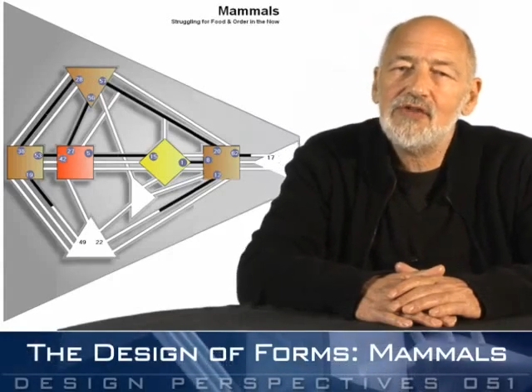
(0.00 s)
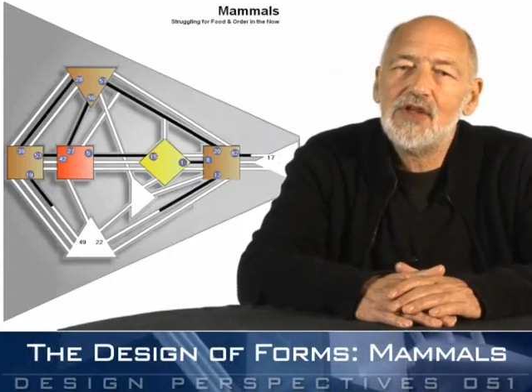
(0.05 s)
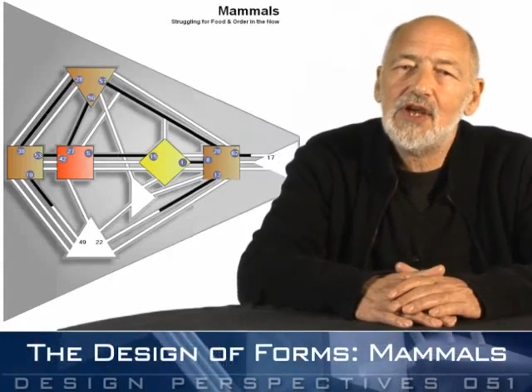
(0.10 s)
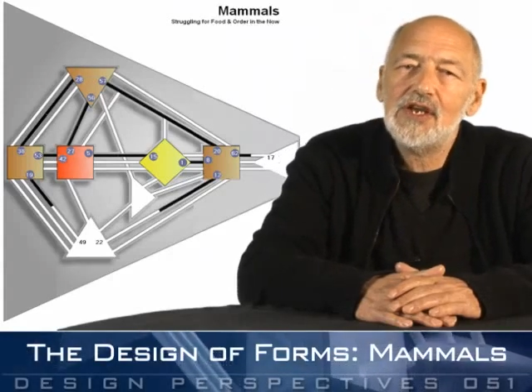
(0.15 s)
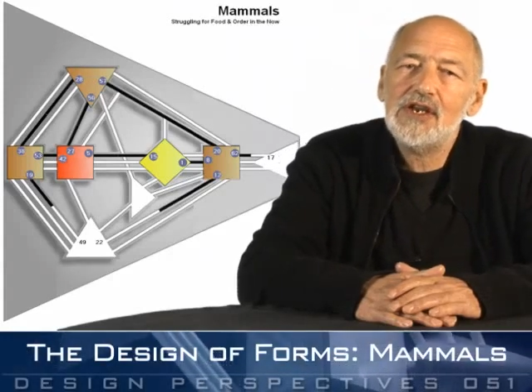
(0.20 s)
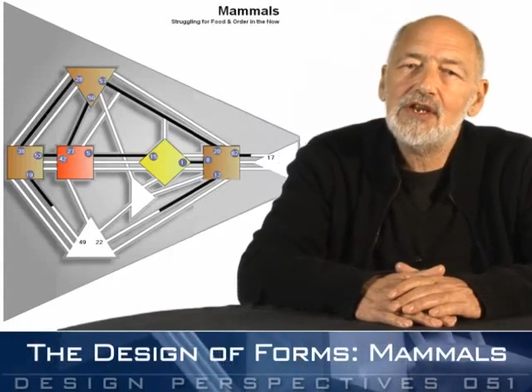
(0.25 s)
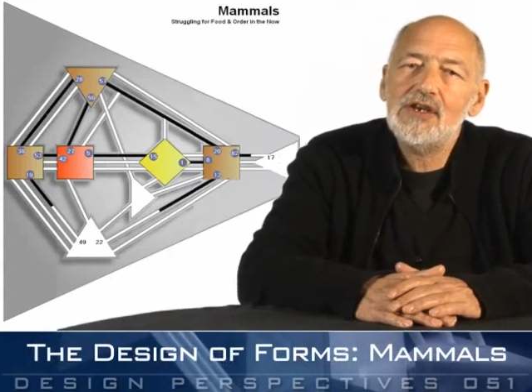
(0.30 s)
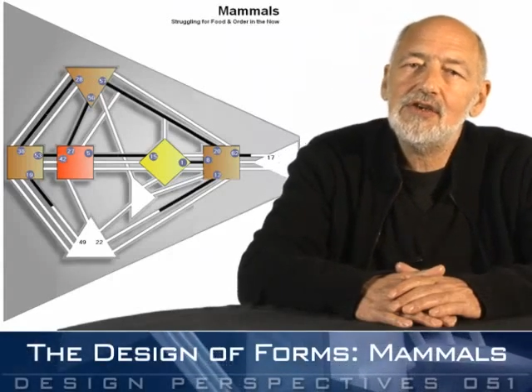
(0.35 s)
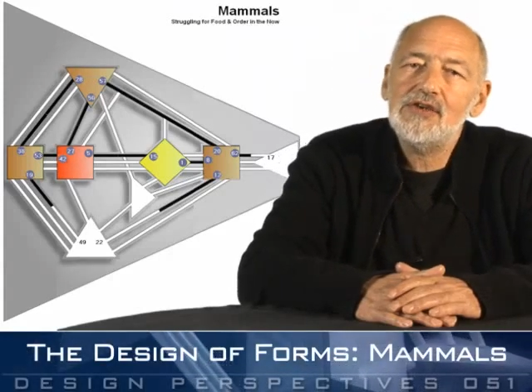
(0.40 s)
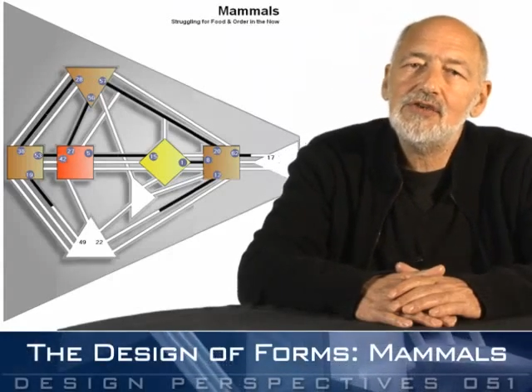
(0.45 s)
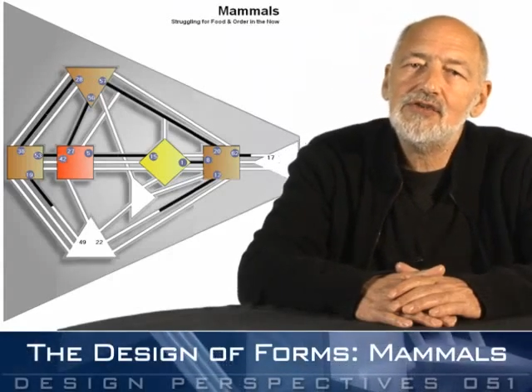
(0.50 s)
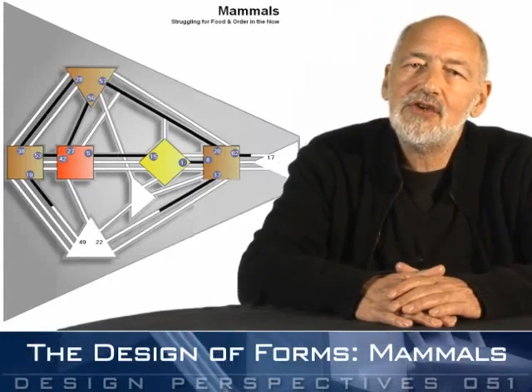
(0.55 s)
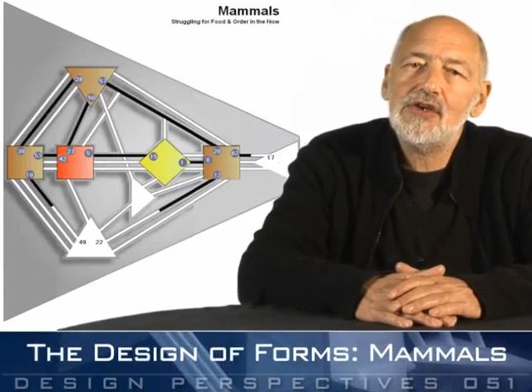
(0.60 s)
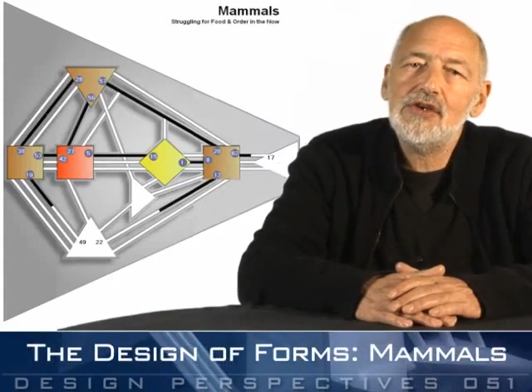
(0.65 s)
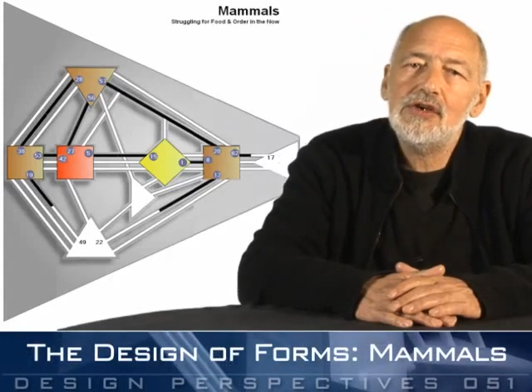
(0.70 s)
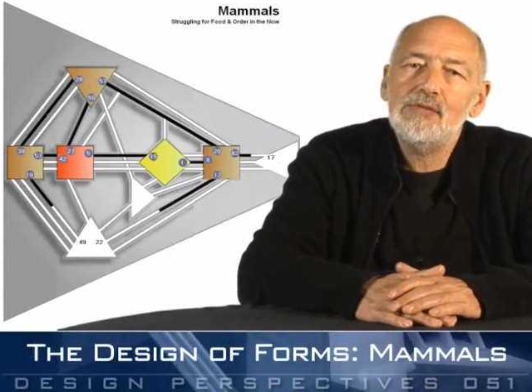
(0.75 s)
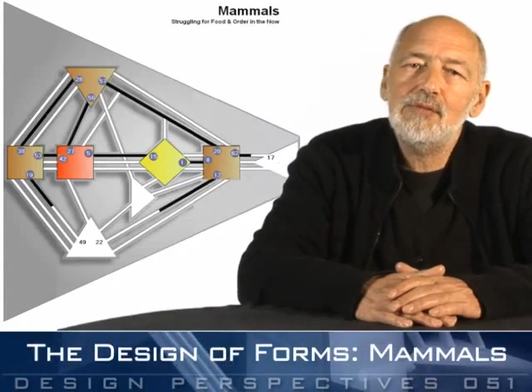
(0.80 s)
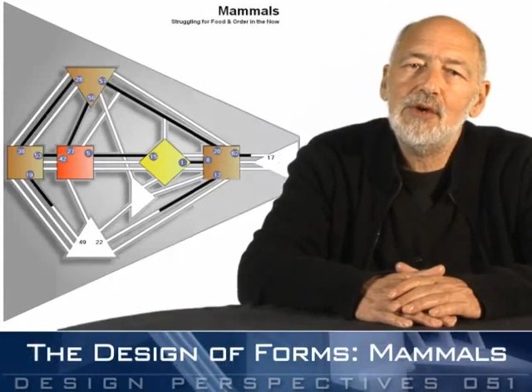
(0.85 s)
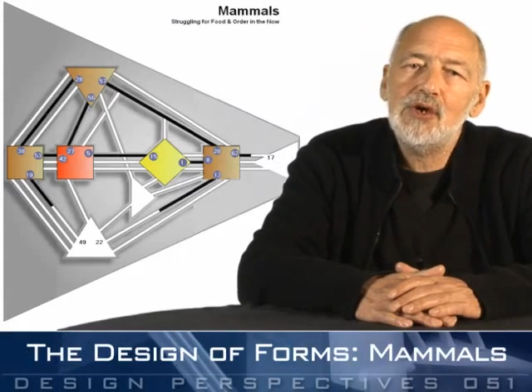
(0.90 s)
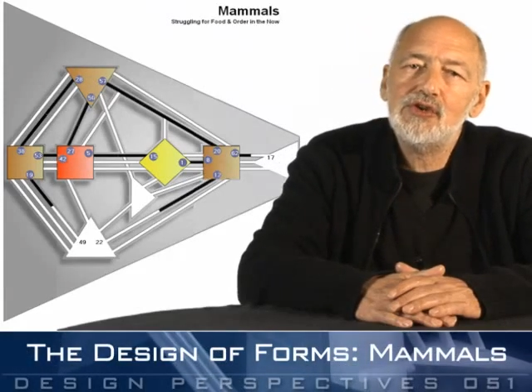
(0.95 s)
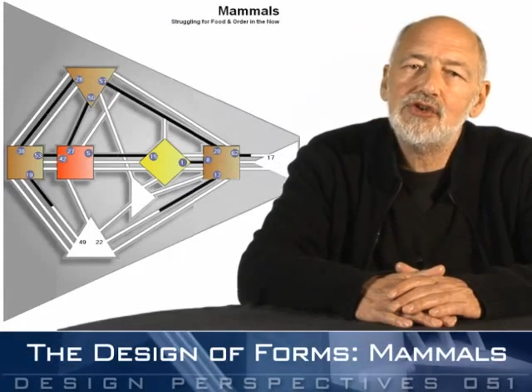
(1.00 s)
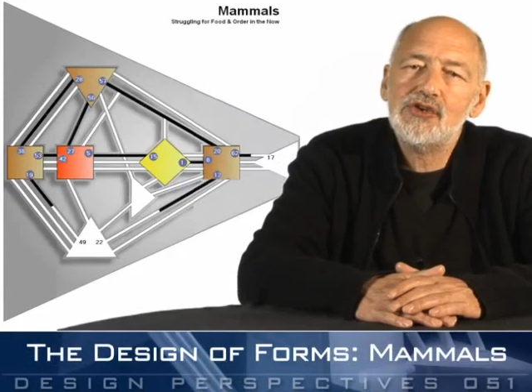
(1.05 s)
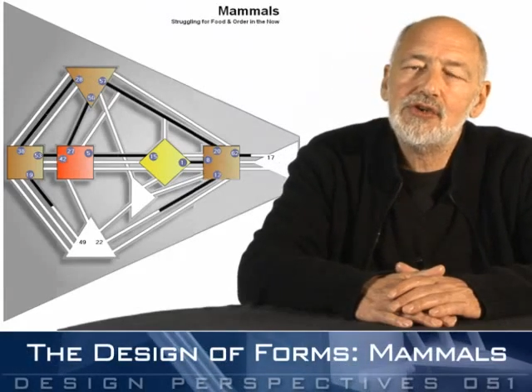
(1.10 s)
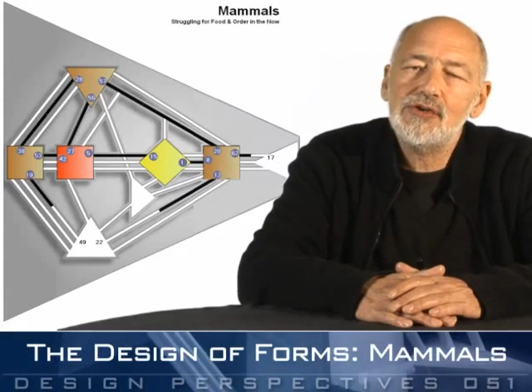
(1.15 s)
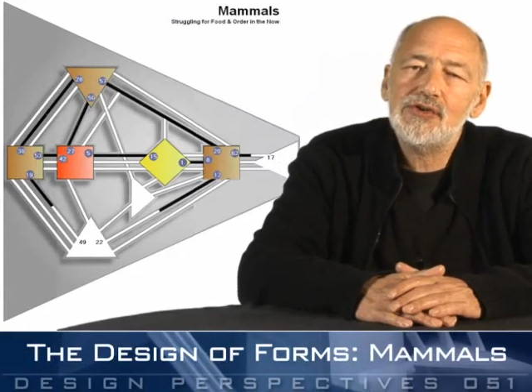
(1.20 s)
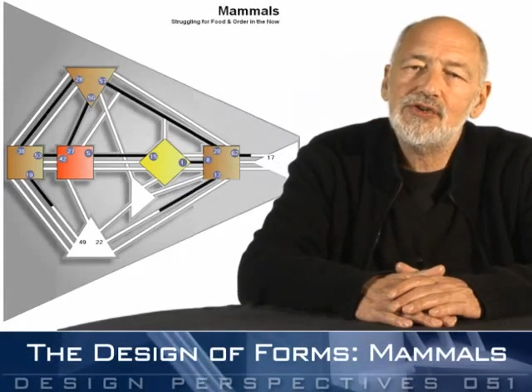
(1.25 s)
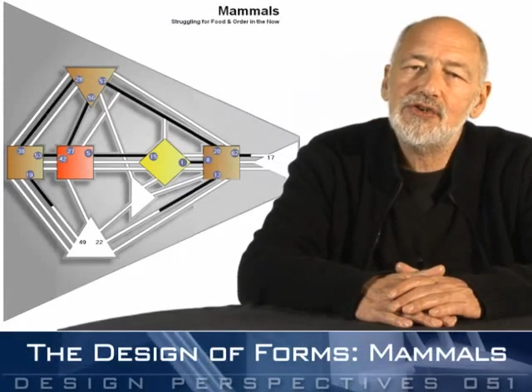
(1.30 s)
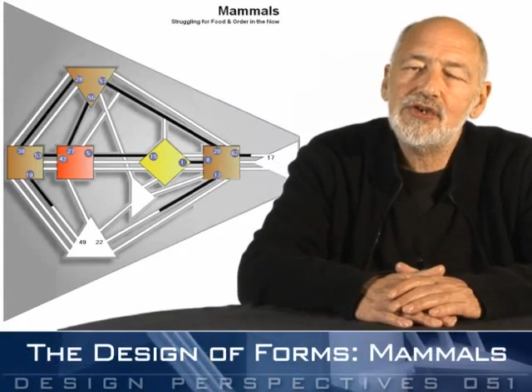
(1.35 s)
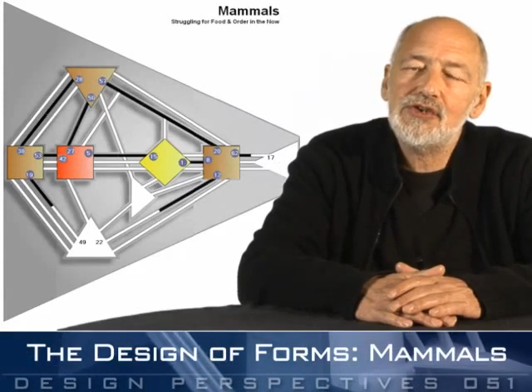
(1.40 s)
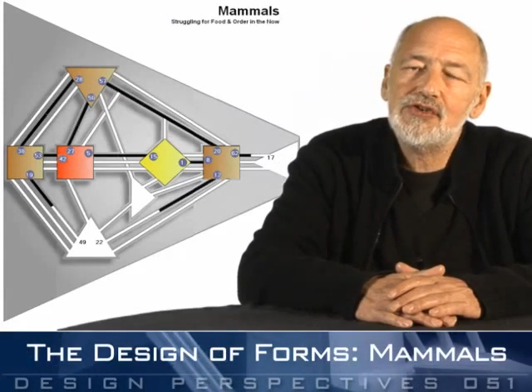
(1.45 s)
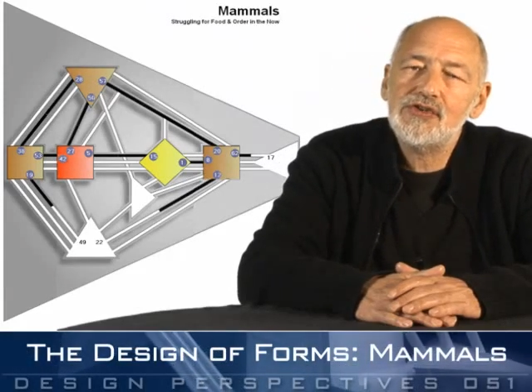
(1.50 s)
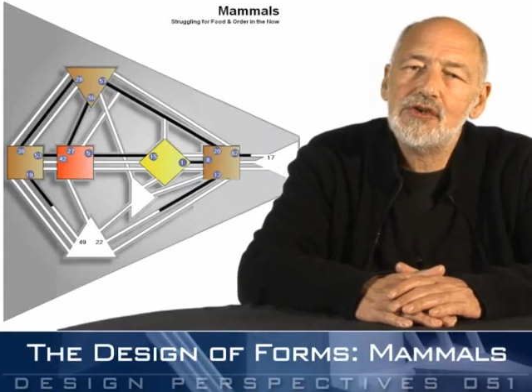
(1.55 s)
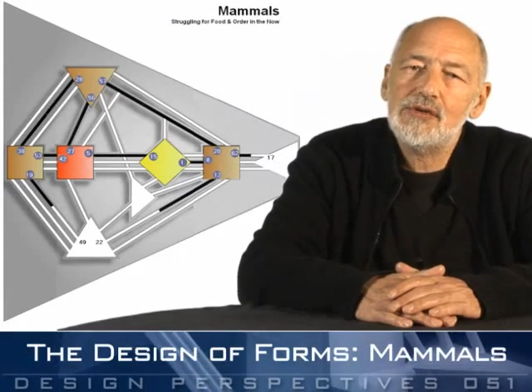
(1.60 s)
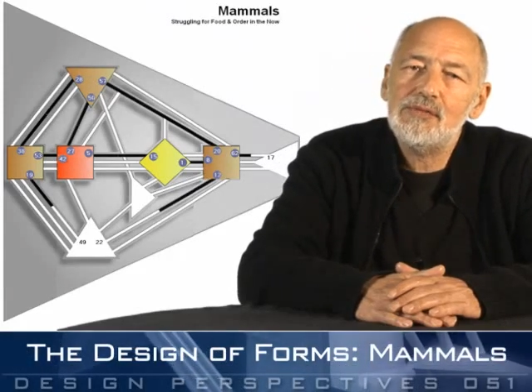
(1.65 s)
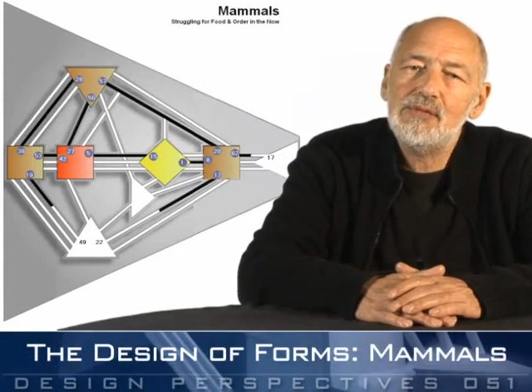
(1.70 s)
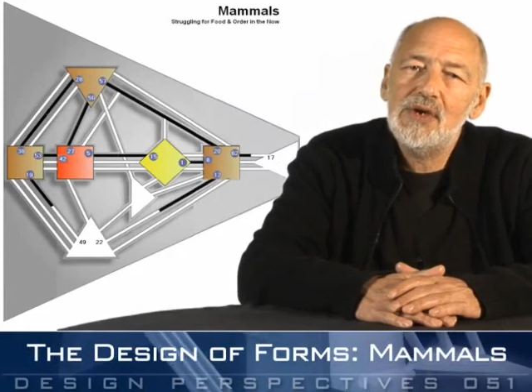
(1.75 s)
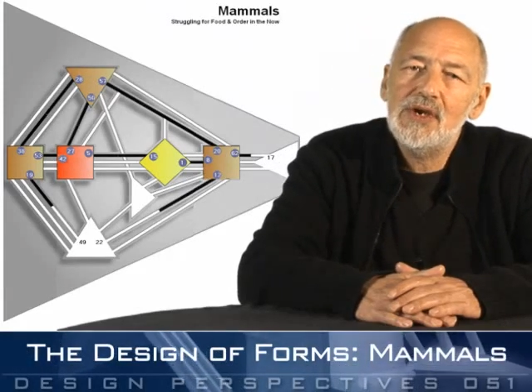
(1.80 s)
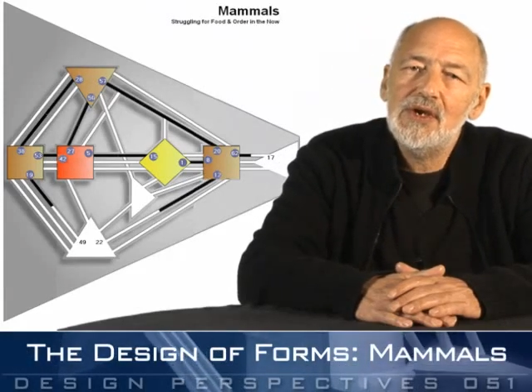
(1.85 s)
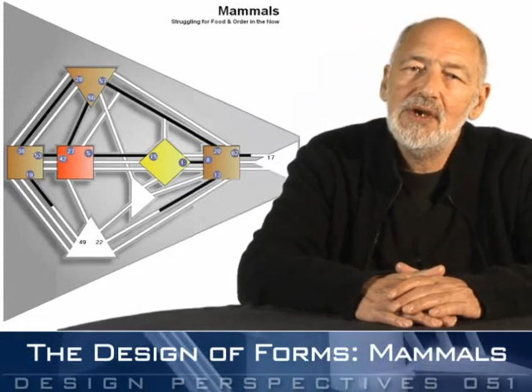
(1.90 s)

that is, an emotional system.